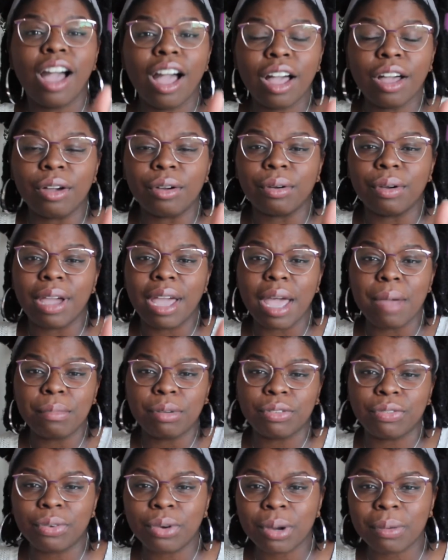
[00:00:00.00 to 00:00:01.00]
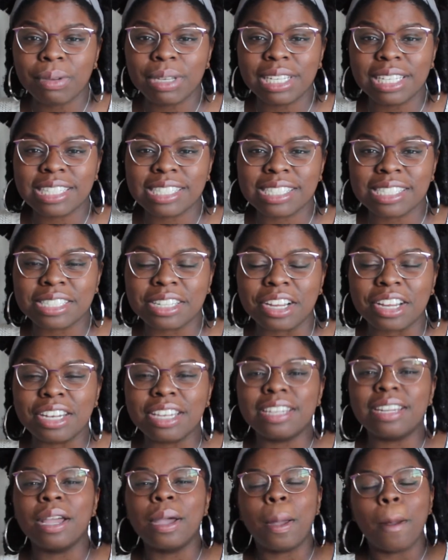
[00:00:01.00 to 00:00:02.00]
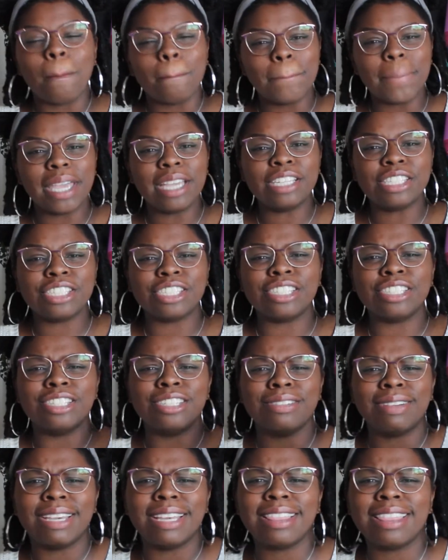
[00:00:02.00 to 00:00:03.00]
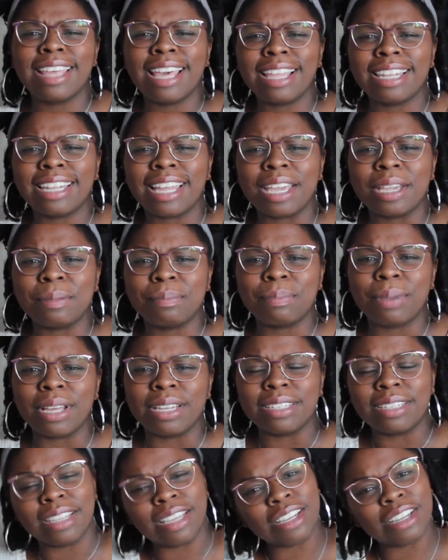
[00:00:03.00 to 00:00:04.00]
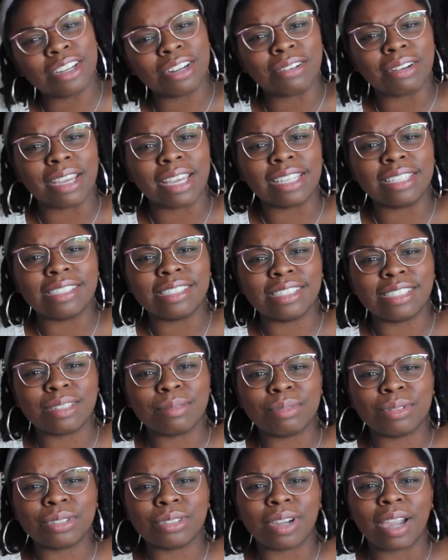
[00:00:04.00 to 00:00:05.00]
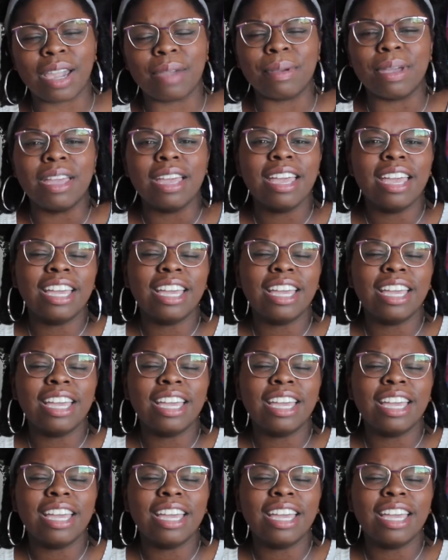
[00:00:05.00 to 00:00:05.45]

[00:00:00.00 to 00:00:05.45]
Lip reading: Oh, and before we get started, make sure you hit that like button and go ahead and subscribe.